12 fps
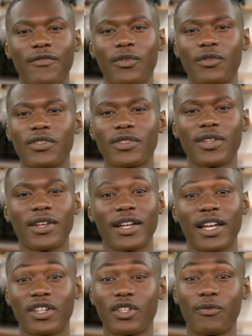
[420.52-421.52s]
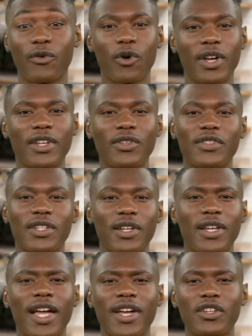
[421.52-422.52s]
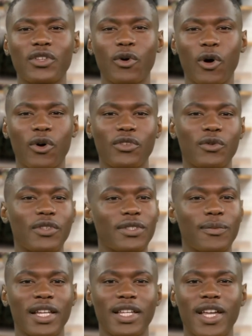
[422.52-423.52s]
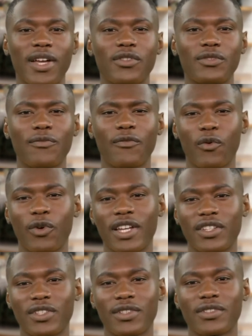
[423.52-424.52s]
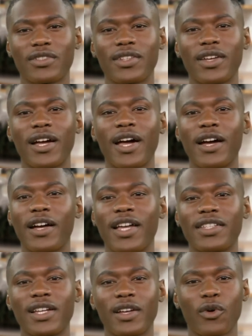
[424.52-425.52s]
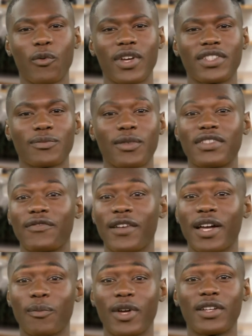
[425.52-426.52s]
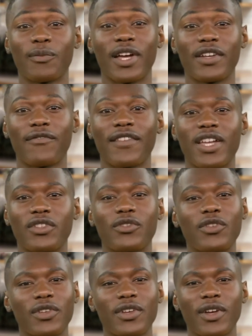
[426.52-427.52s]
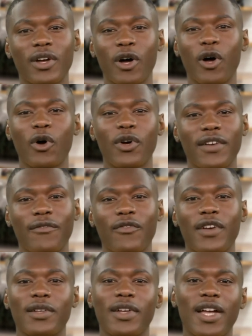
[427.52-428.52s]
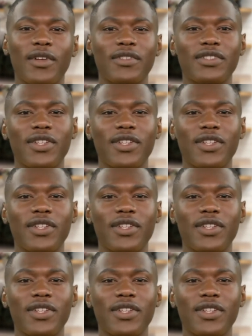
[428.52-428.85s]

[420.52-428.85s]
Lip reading: use. Each employee using a ladder shall also inspect ladders before each use. Unless otherwise specified by the manufacturer, all A-frame ladders